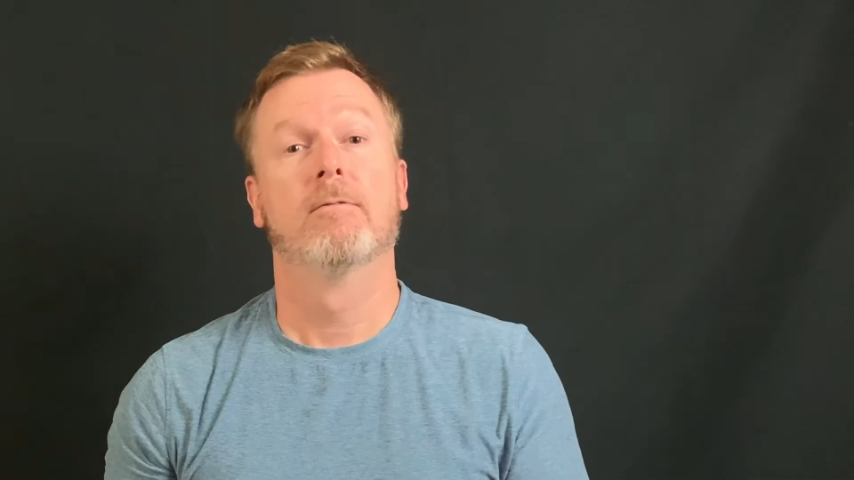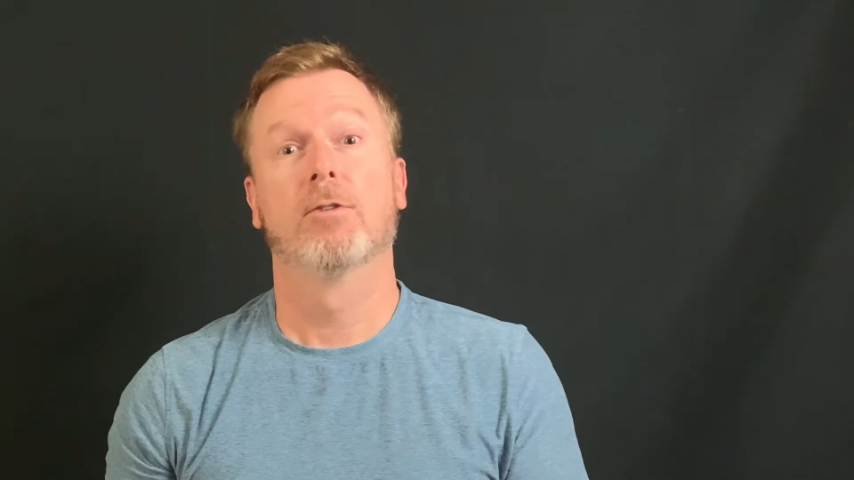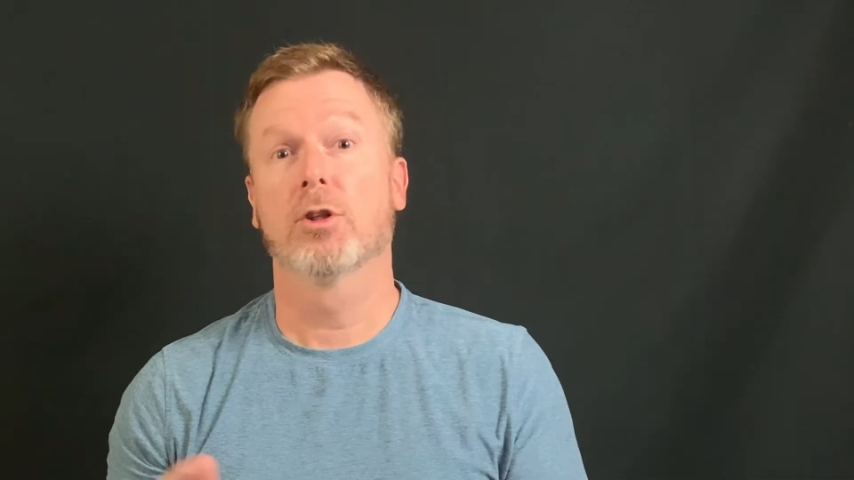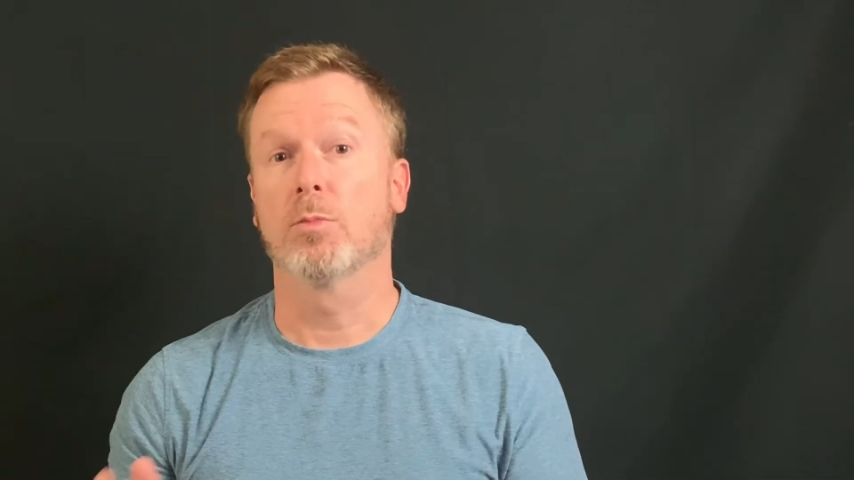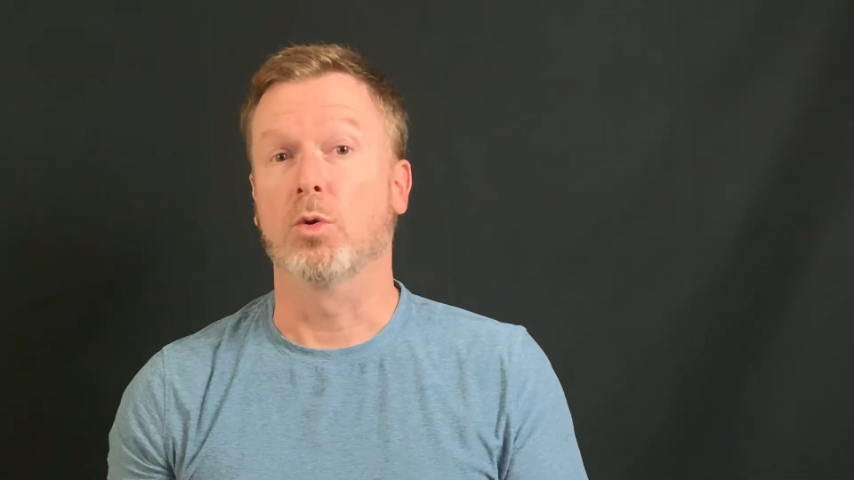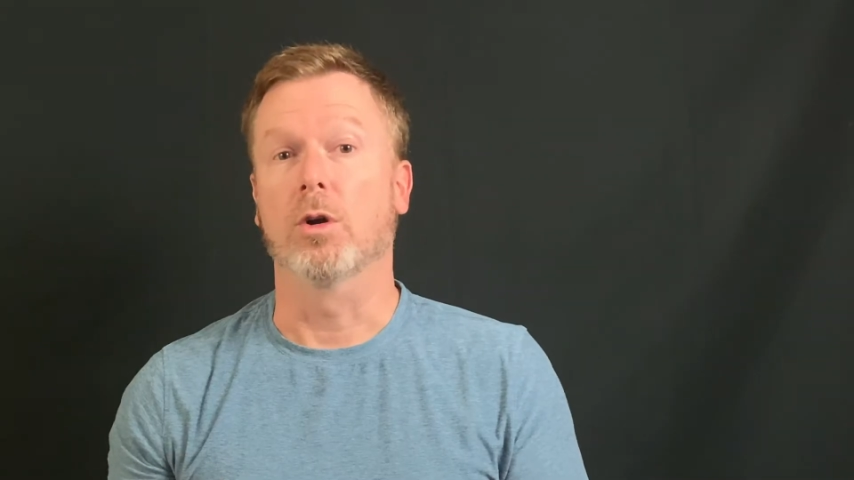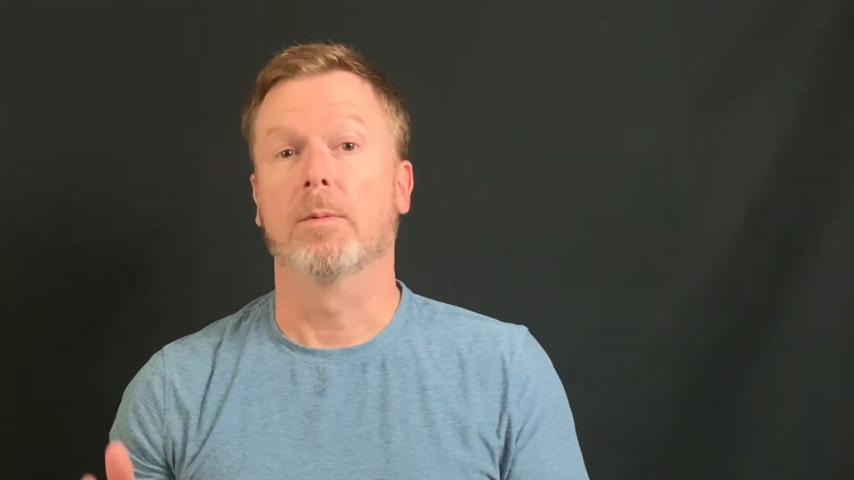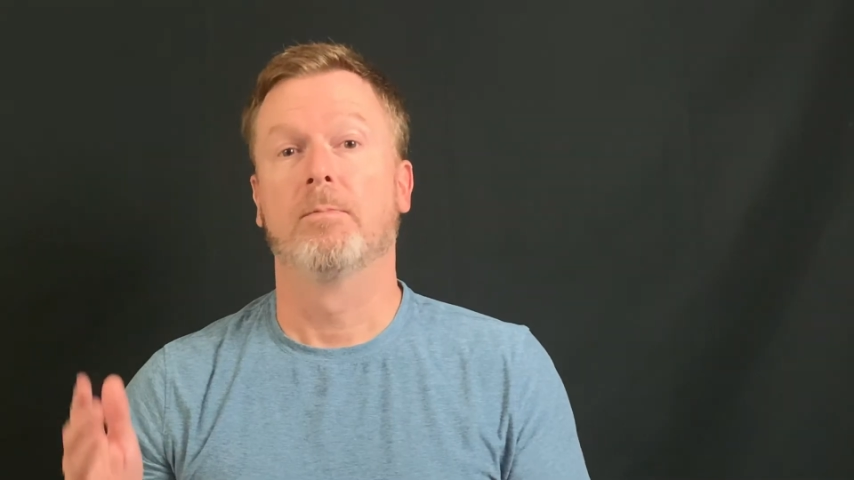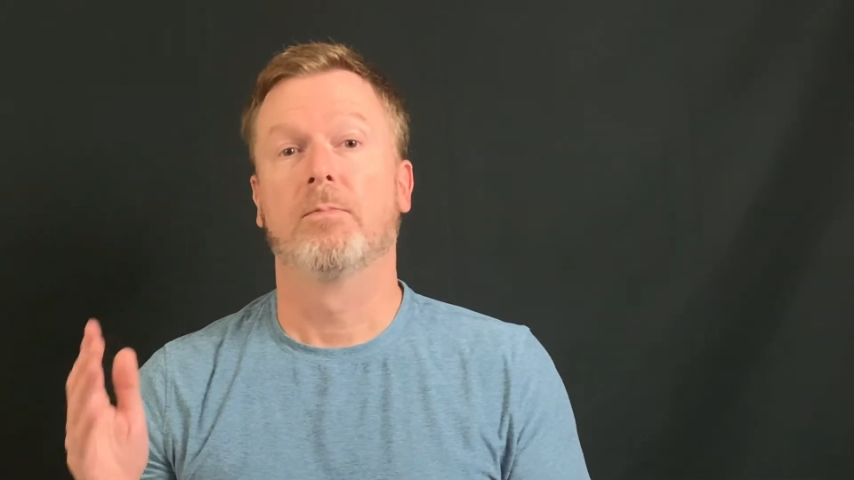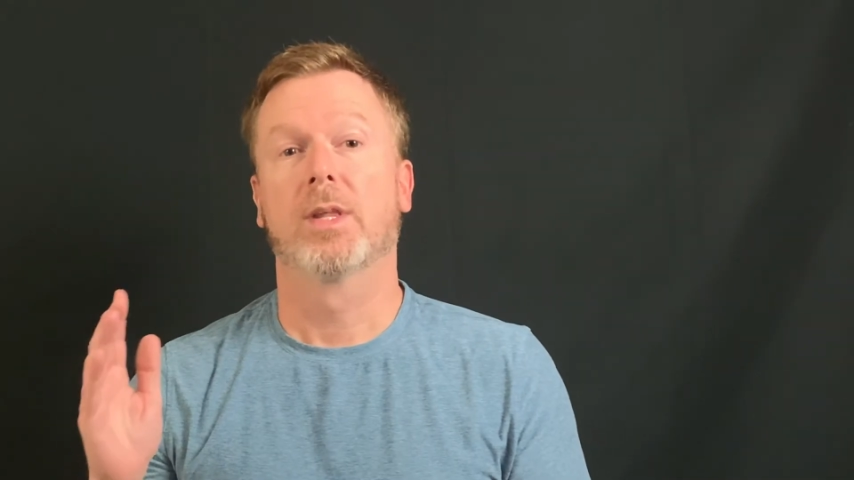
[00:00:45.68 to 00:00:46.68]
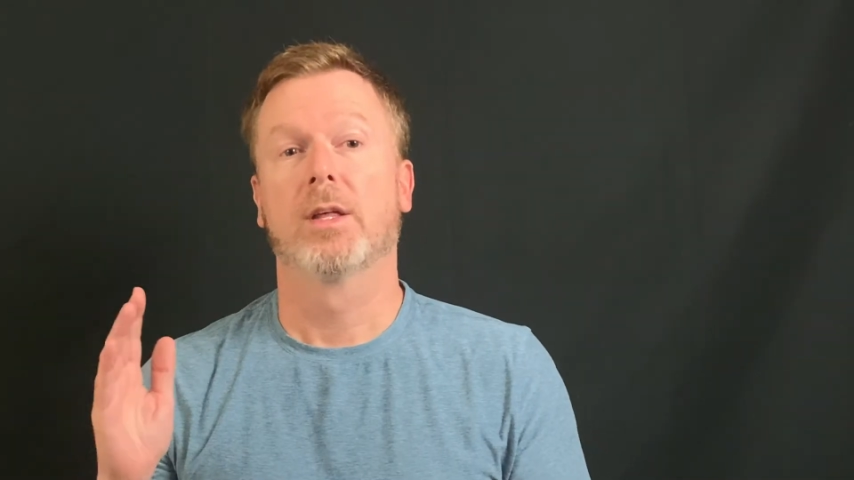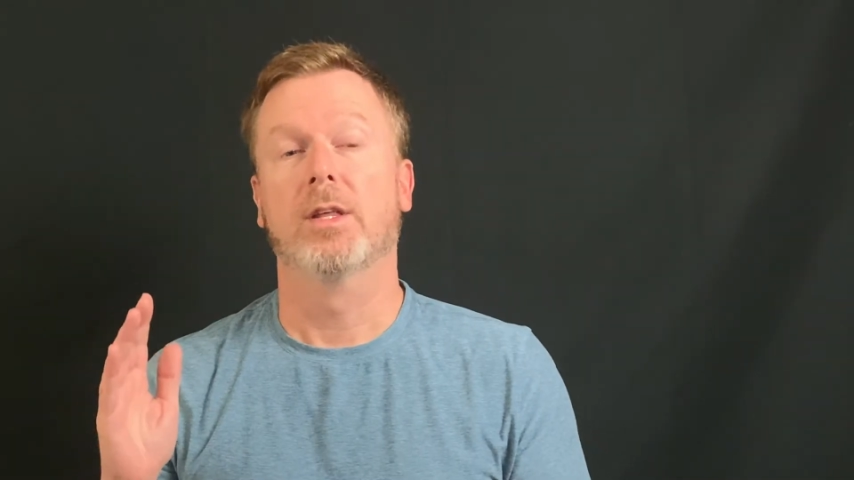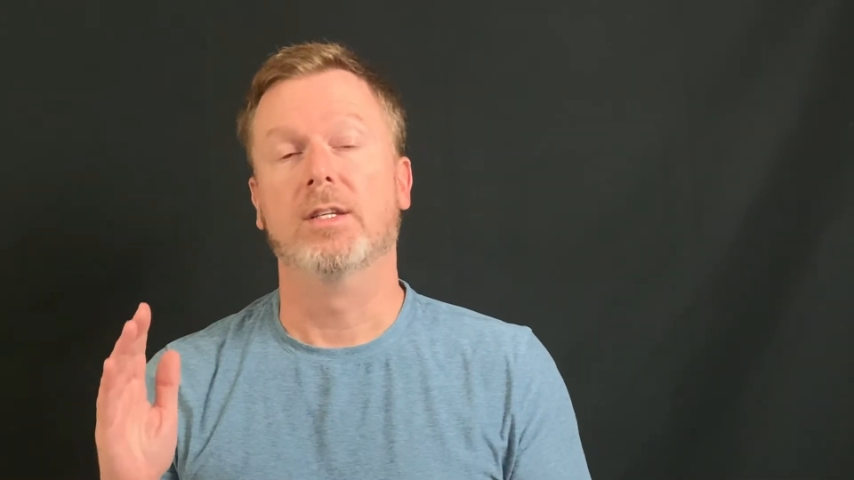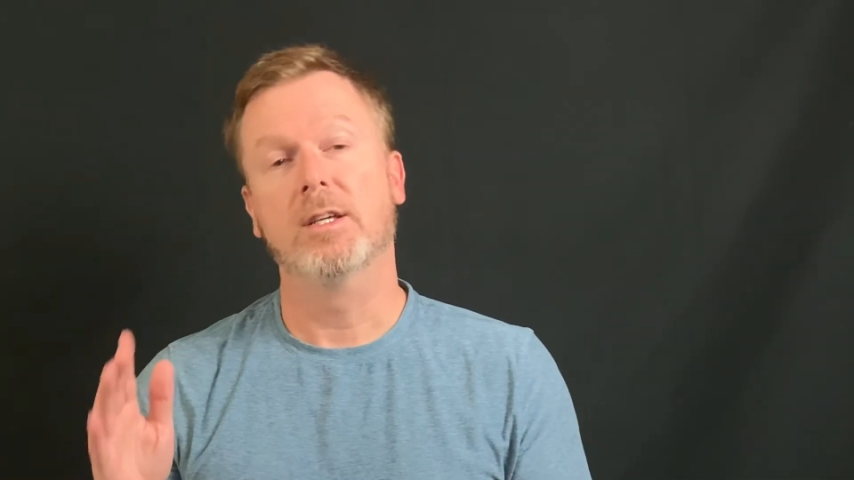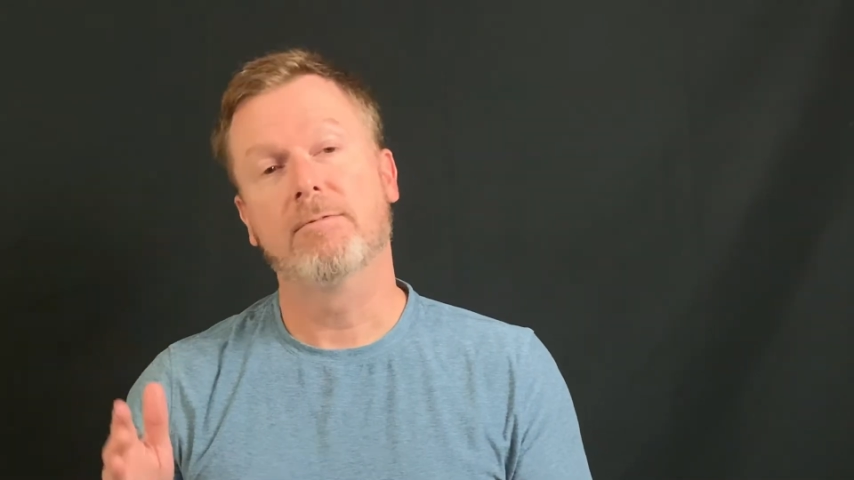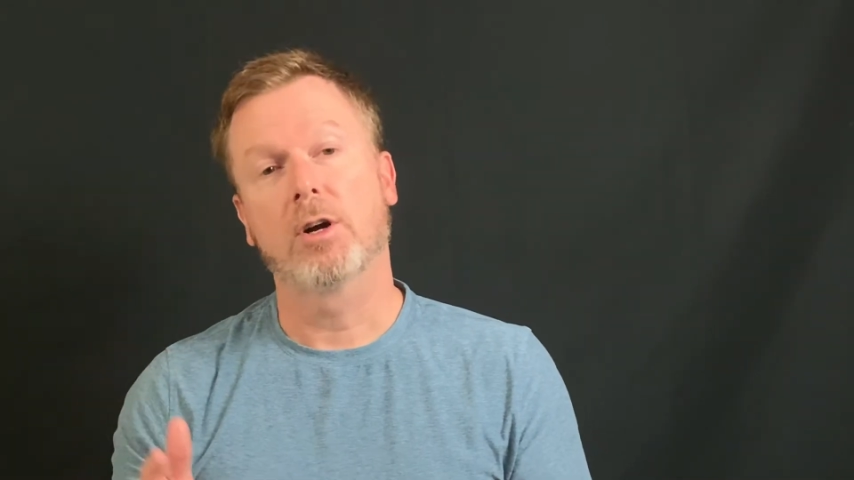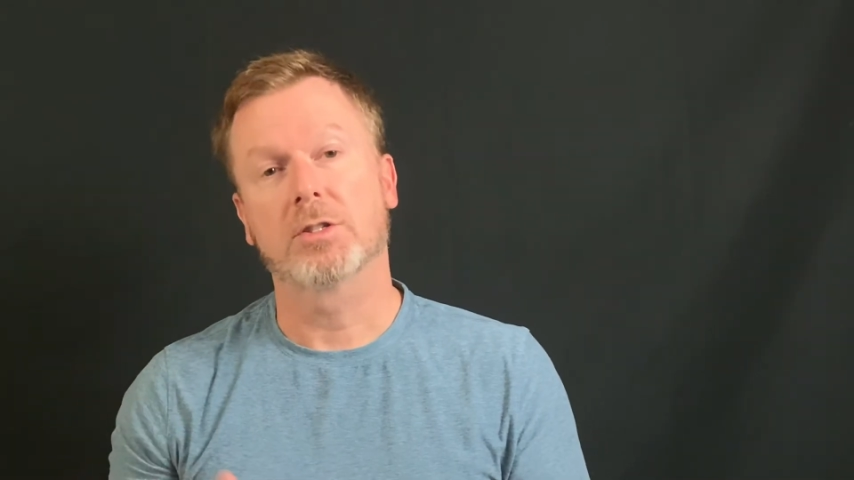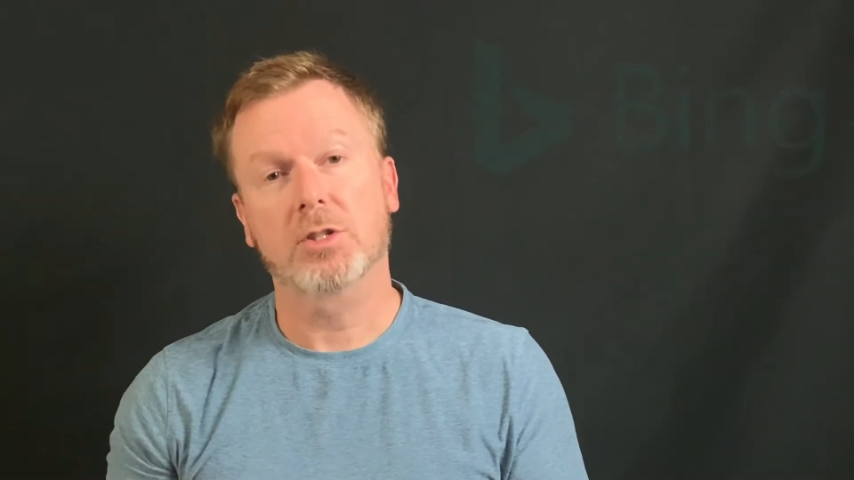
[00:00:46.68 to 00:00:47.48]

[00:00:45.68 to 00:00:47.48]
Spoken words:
Furthermore, the default